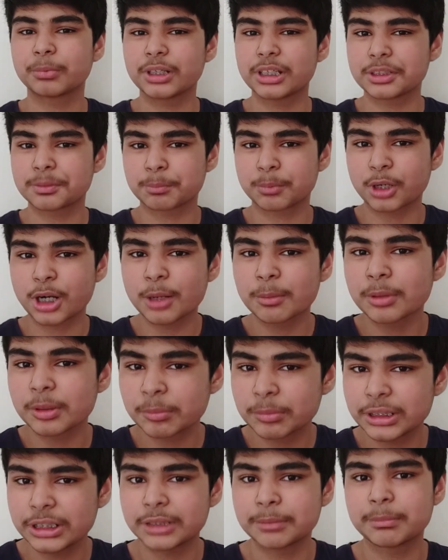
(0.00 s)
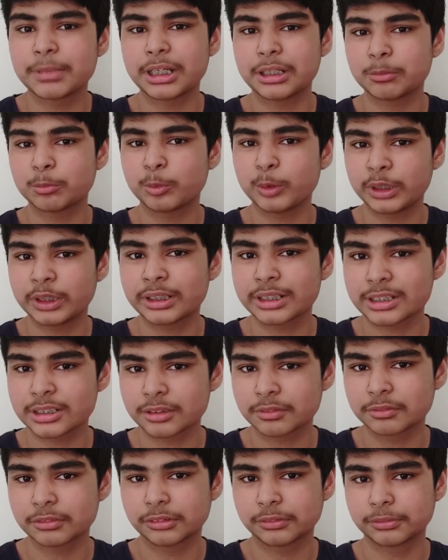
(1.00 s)
is probably the main
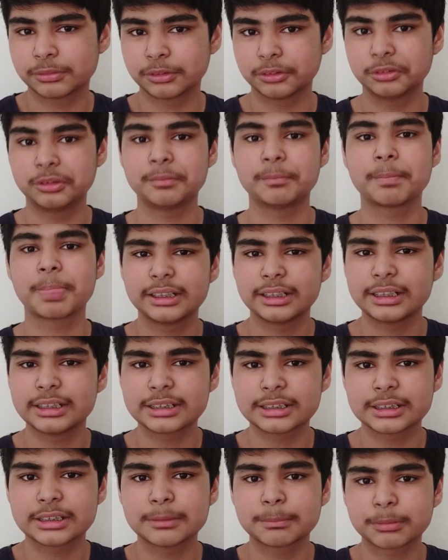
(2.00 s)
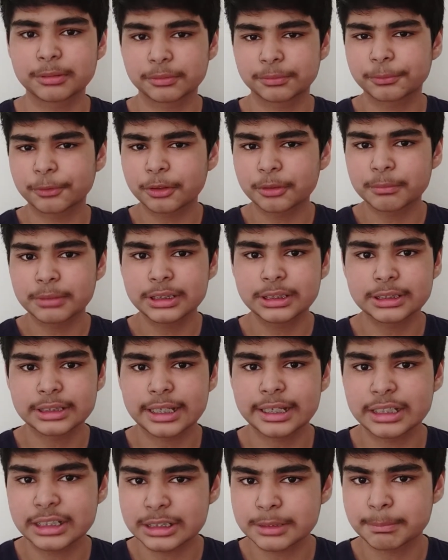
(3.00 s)
weakness of the phone. It's the performance
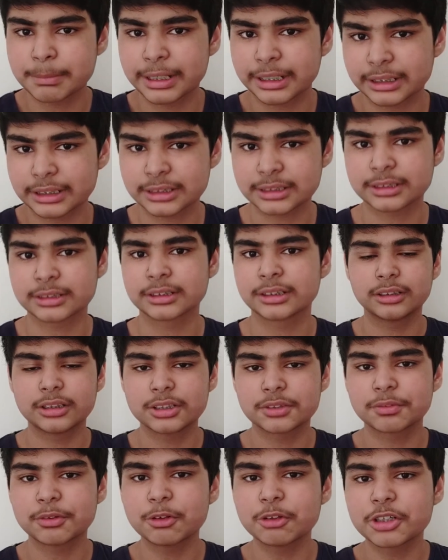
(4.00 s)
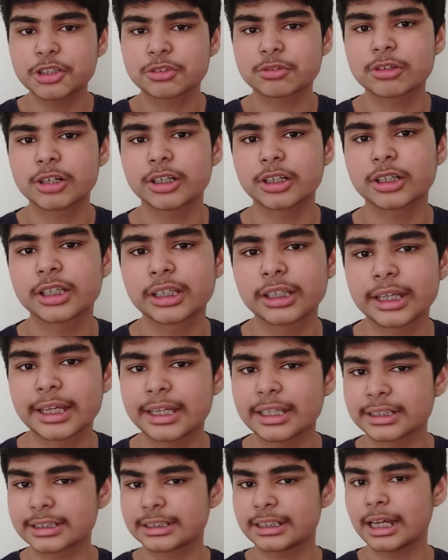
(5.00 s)
and specs. This phone is rocking
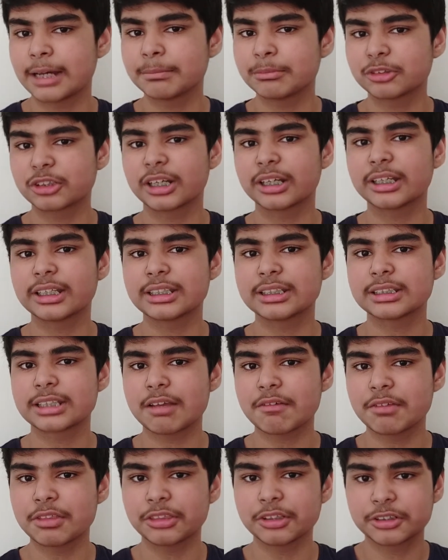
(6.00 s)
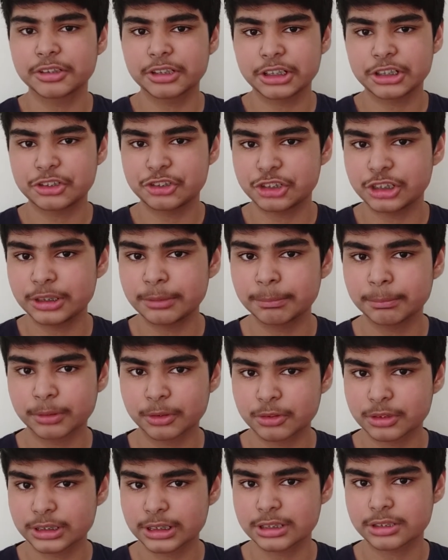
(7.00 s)
a Snapdragon 730G
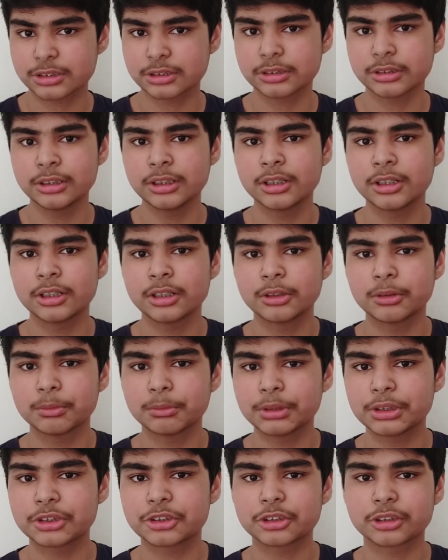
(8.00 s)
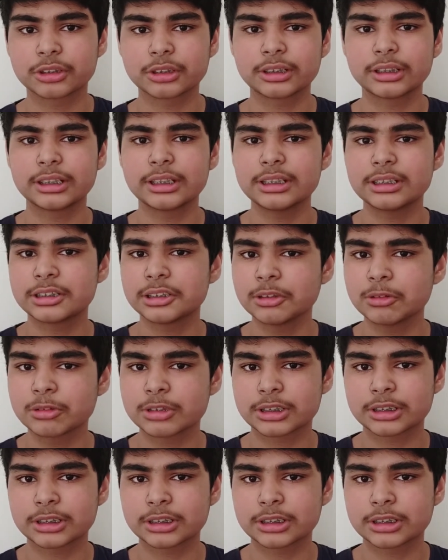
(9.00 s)
processor, which is no